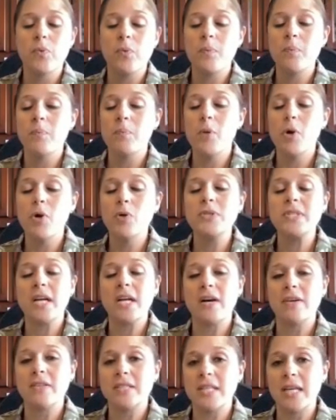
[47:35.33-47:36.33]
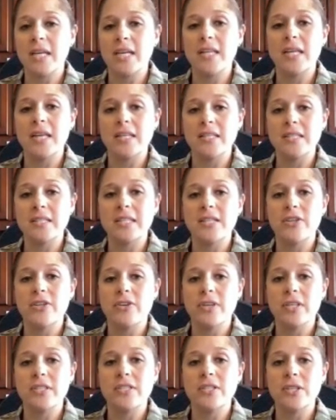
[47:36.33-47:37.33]
most outstanding
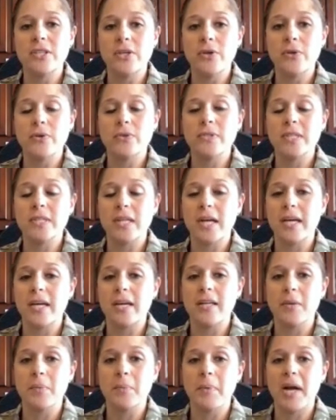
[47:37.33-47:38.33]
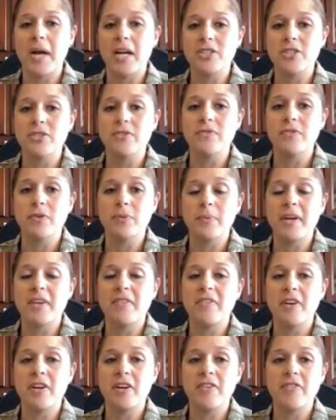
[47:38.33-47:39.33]
senior NCOs that I could imagine for
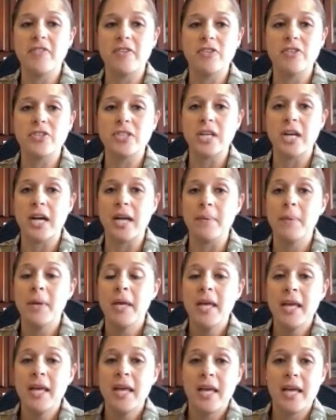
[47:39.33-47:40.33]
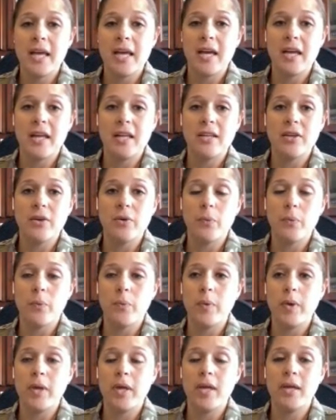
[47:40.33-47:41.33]
my very first time. And
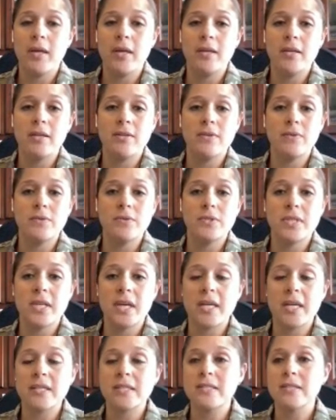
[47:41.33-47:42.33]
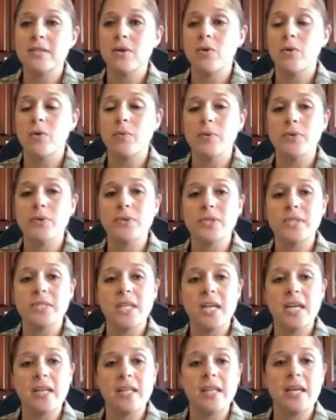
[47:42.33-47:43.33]
we text almost
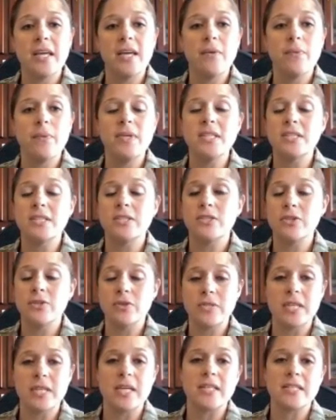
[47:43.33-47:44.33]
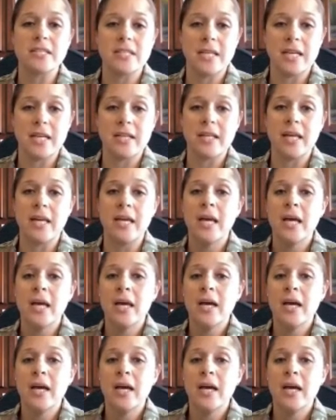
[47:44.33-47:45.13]
daily. We still text daily.